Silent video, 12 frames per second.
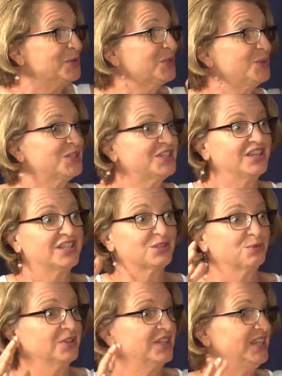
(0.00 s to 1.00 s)
So it's
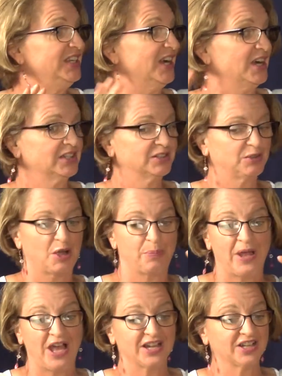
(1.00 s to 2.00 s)
really a
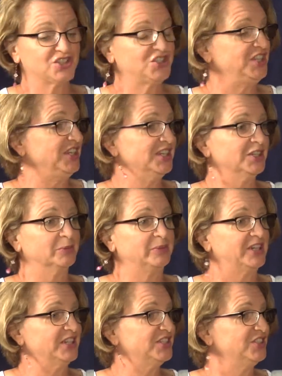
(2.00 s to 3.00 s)
package deal
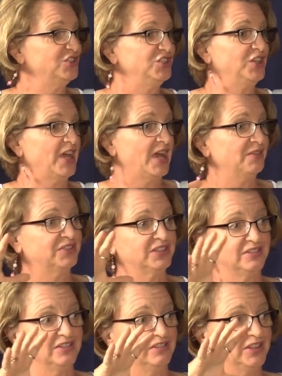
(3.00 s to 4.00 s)
because you have to,
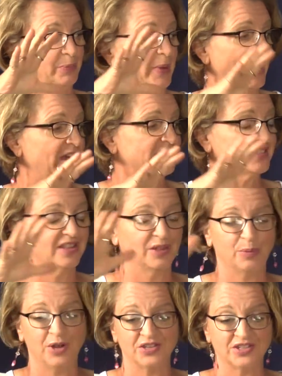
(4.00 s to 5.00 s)
the past and the
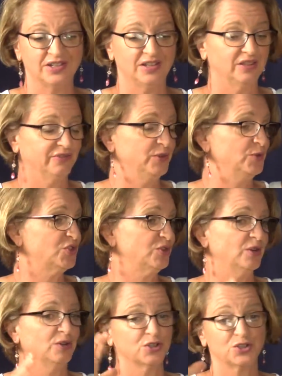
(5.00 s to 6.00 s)
present and the future
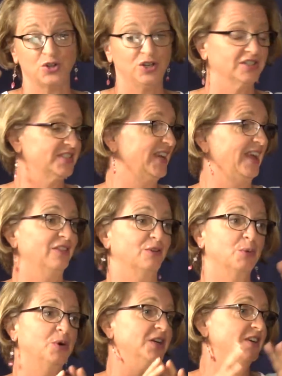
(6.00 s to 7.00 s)
are just all together
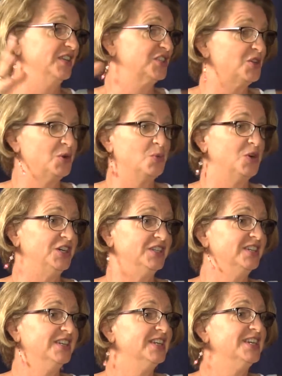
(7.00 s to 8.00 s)
one. It's all
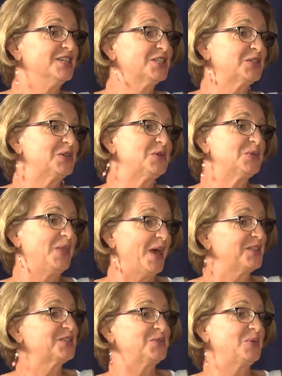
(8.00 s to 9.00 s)
one. So
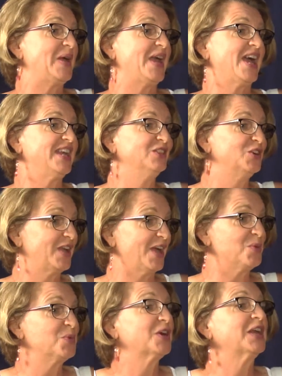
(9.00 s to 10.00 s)
that's the way I look
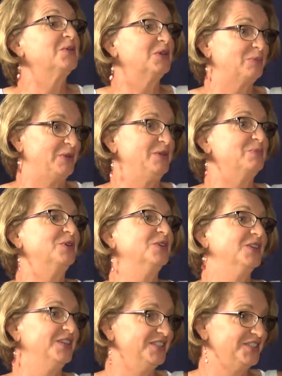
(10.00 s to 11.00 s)
at working with
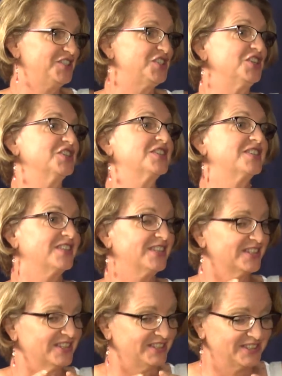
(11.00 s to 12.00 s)
people, is just
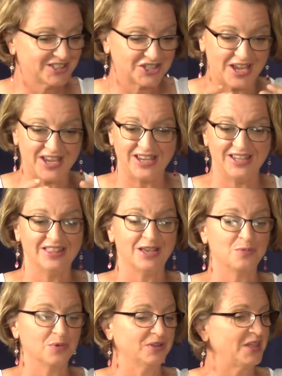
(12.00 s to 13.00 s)
taking
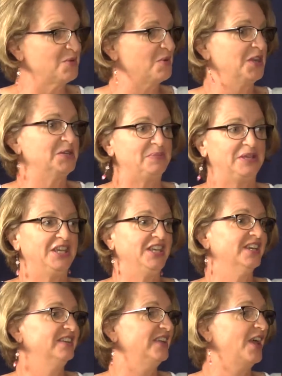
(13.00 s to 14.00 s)
them where they want to be
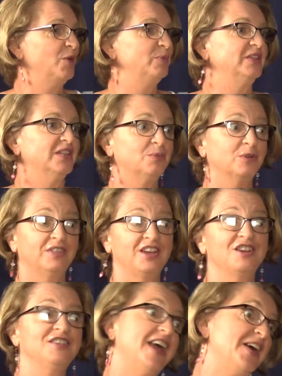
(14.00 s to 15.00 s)
and helping them where they
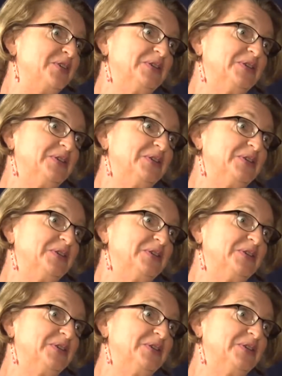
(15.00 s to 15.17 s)
are now.